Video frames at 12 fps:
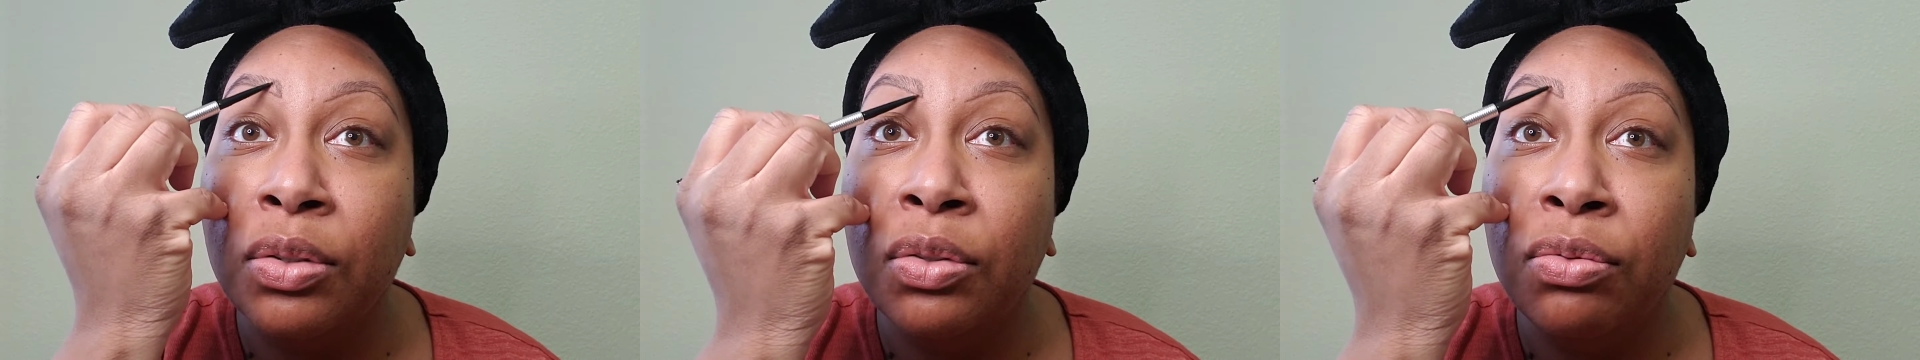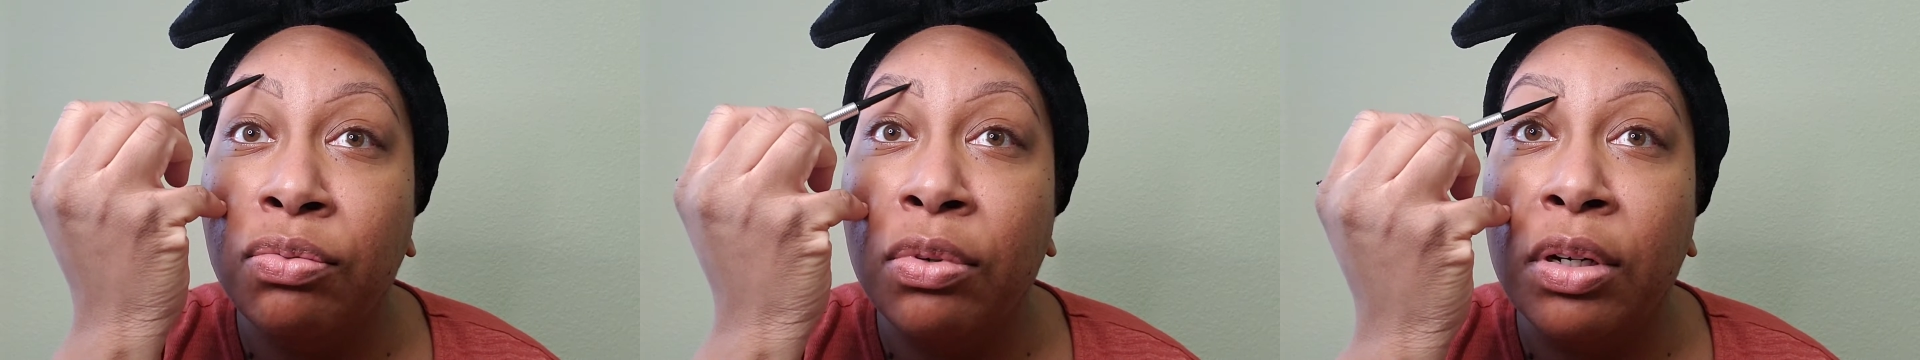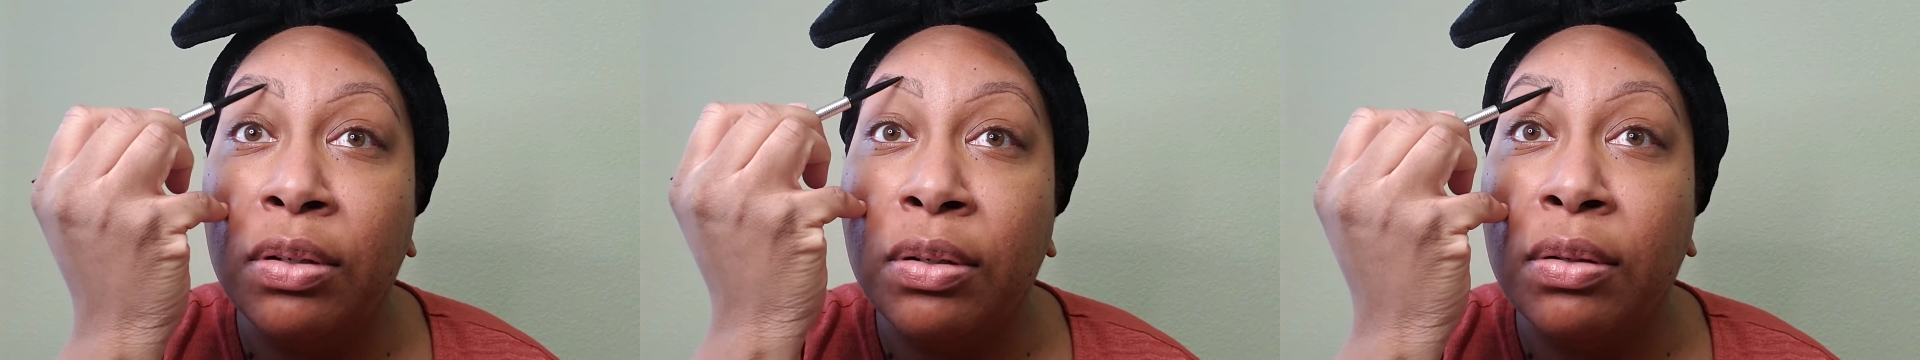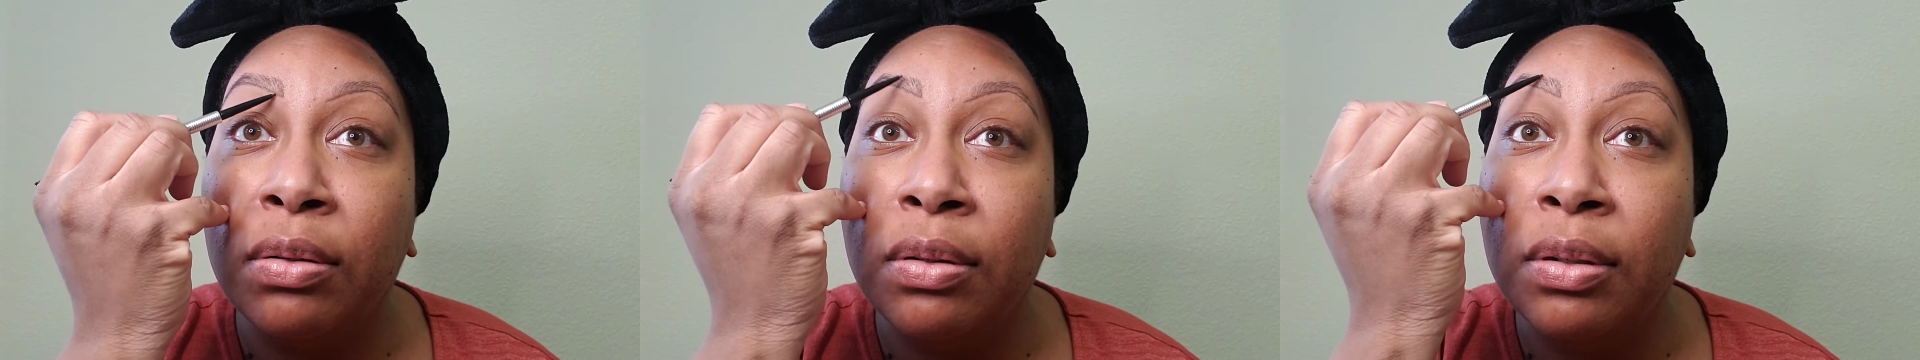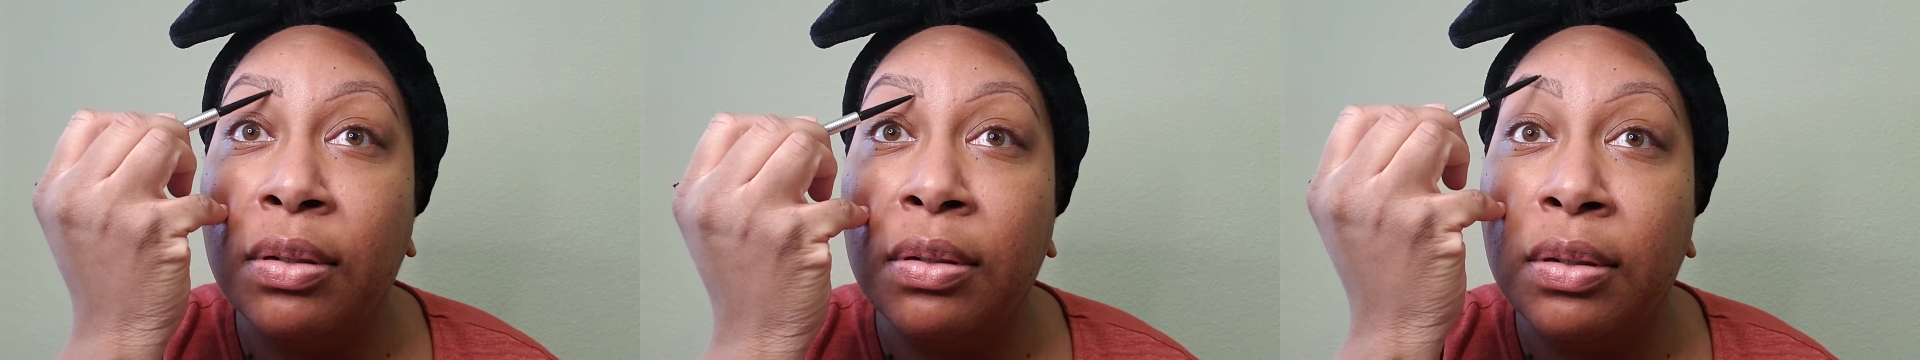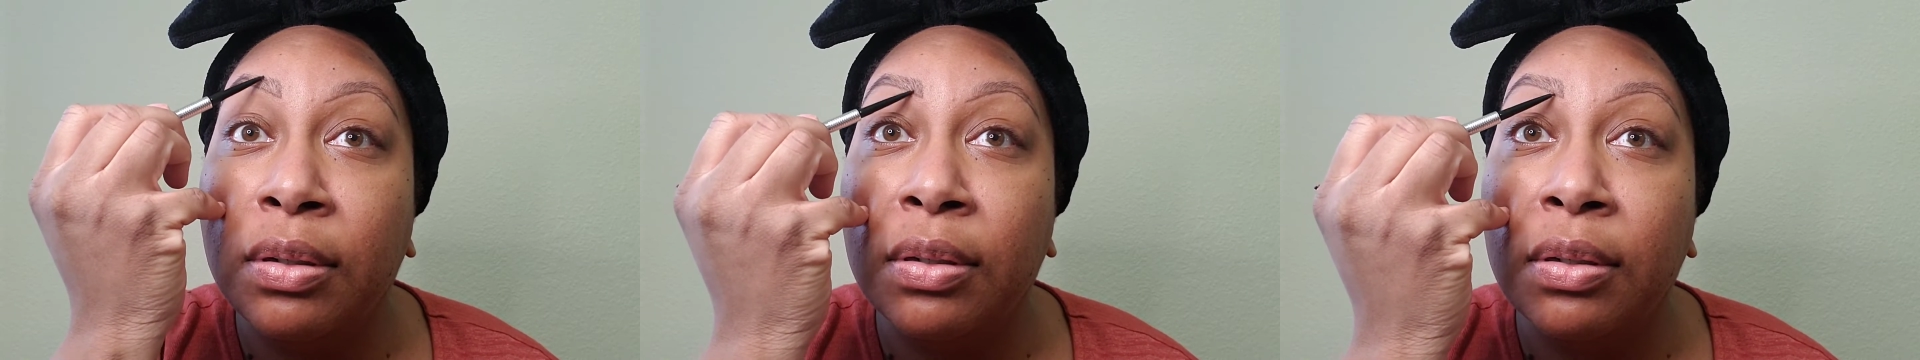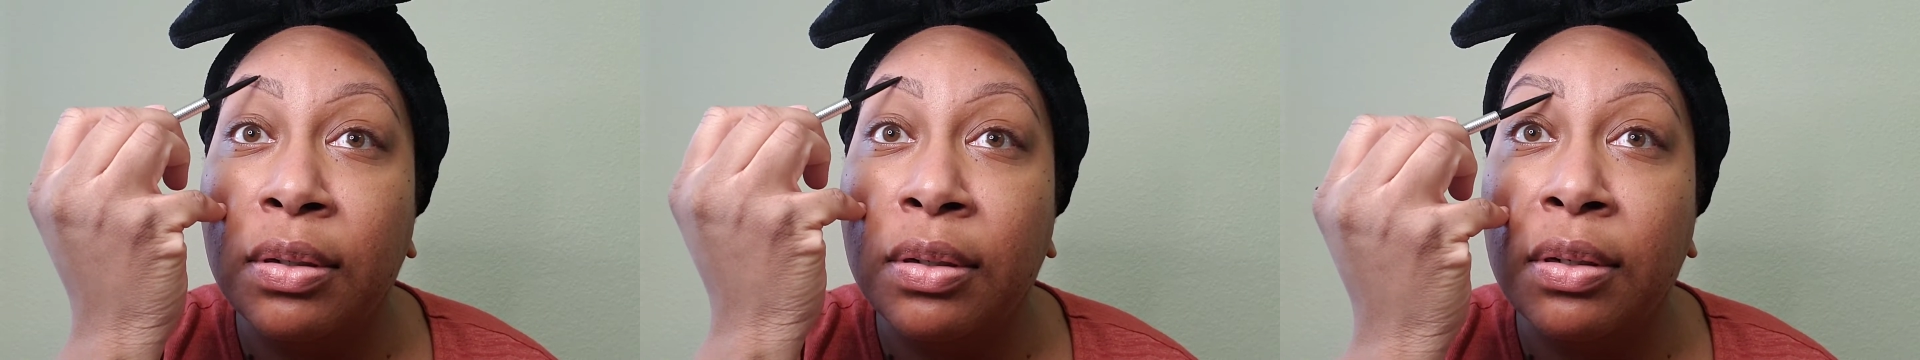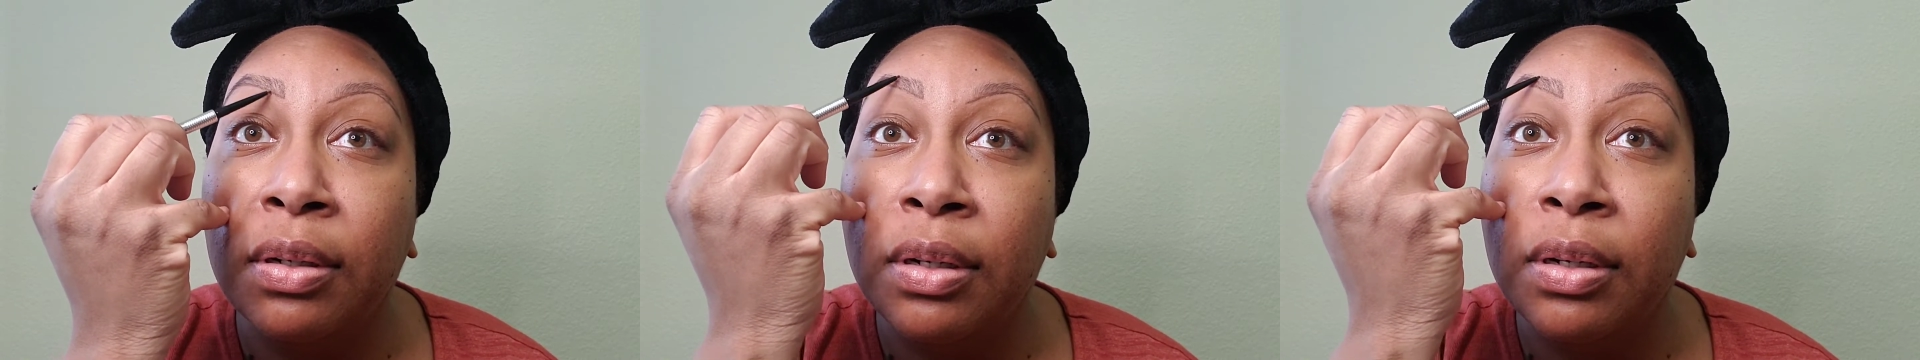draw
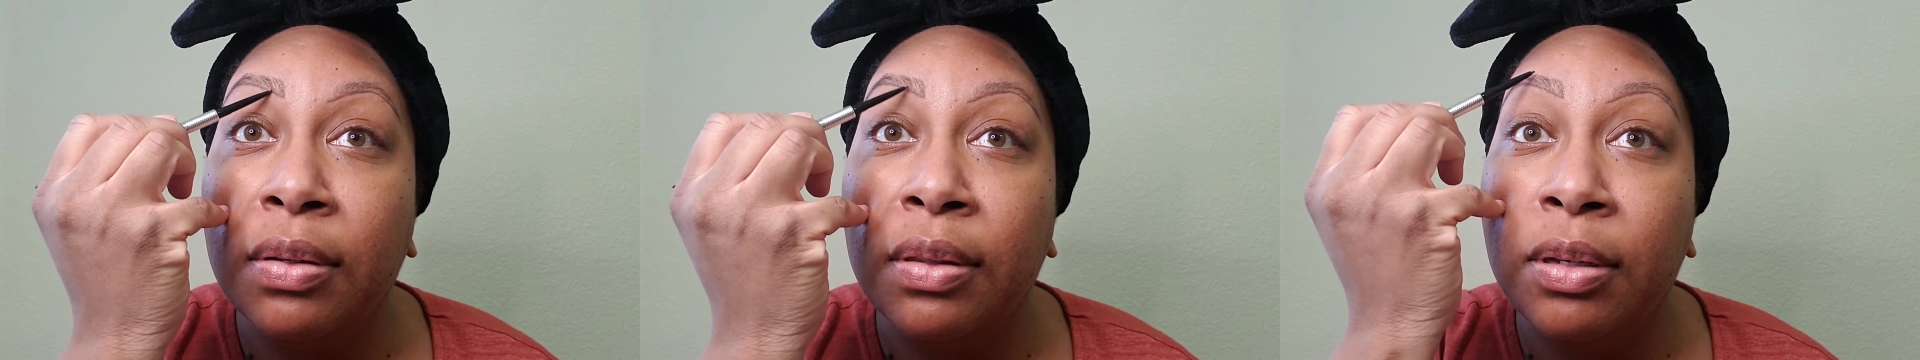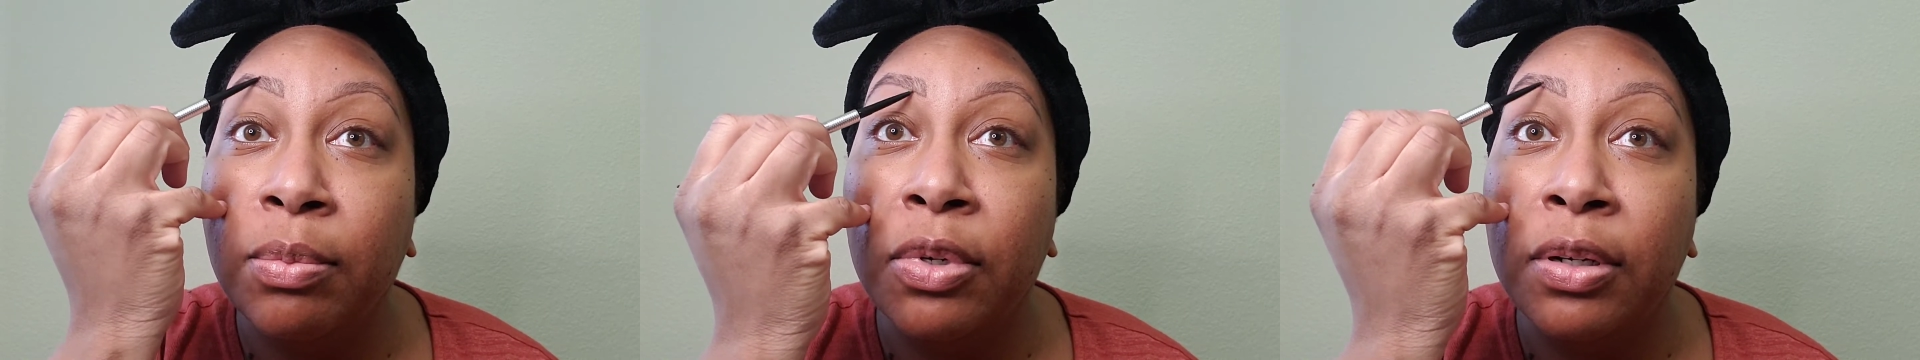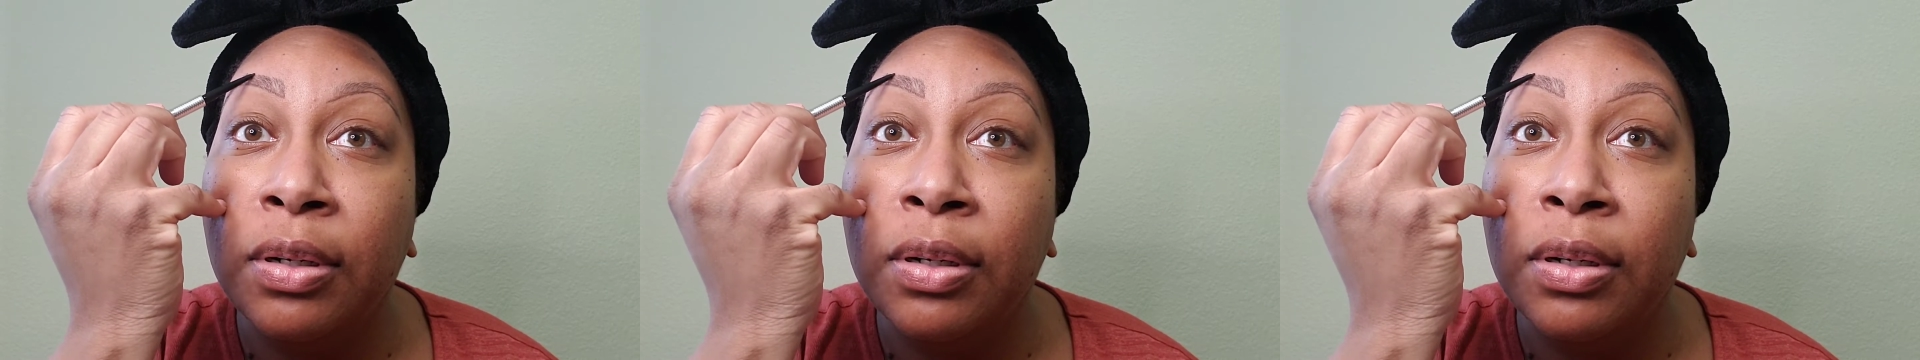them